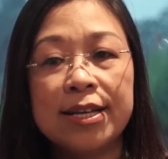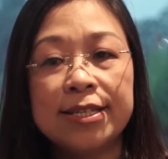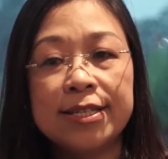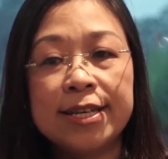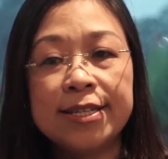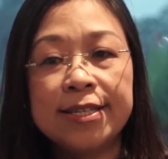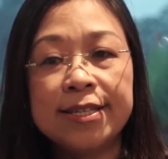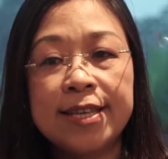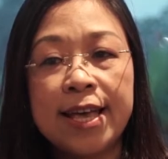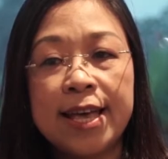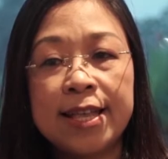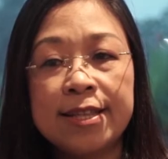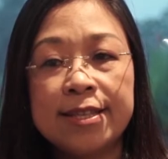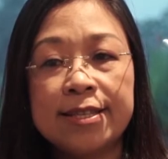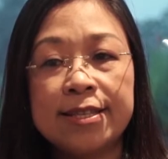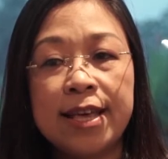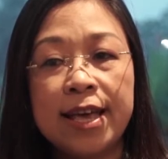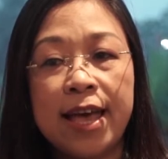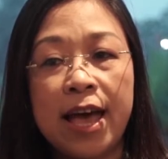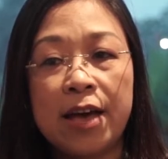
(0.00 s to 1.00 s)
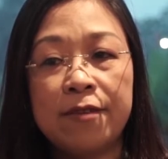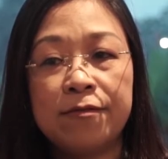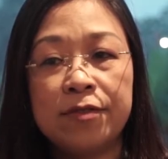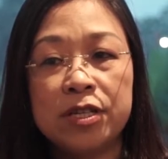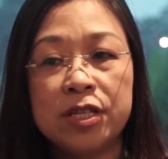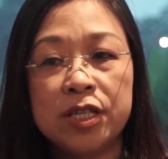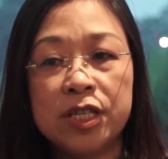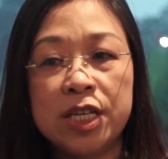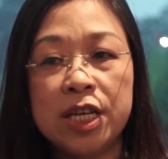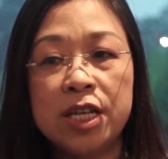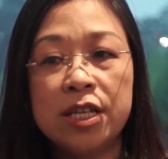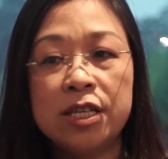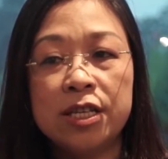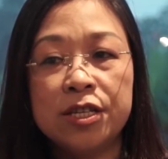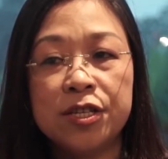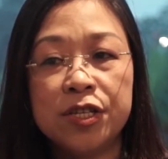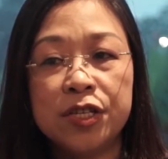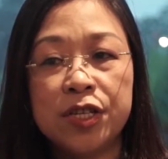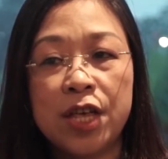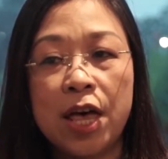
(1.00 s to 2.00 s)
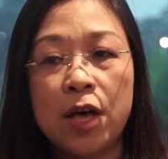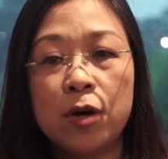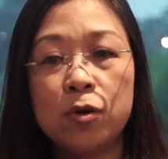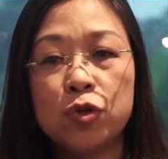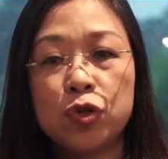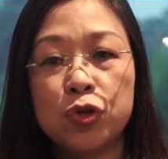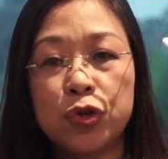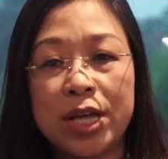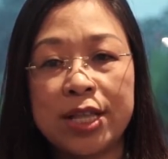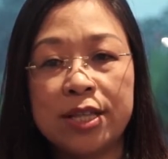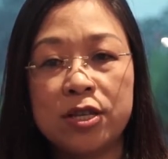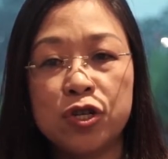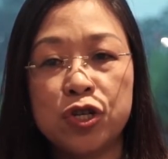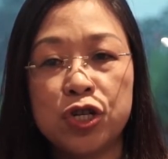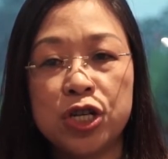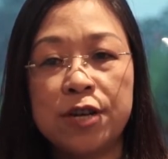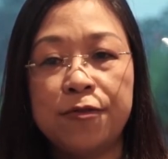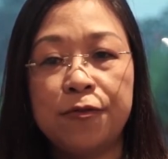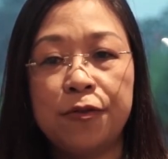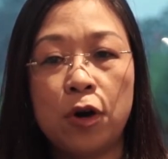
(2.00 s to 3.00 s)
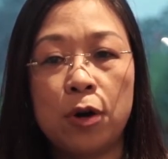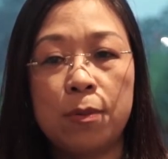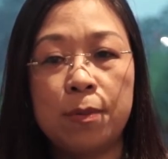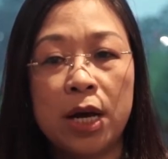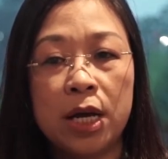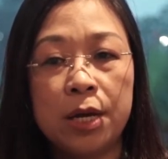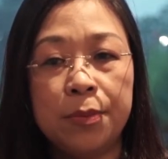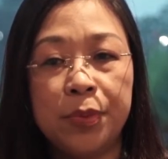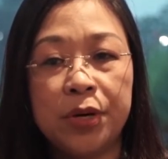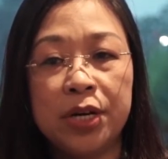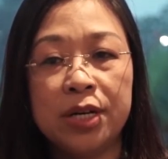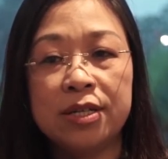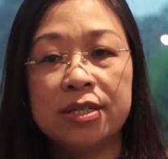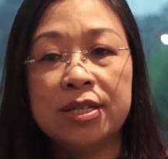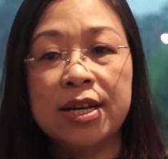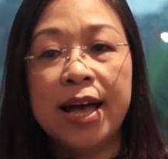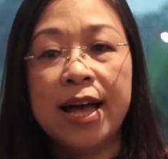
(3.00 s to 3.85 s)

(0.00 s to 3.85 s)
They said they have seen the sales strategy from April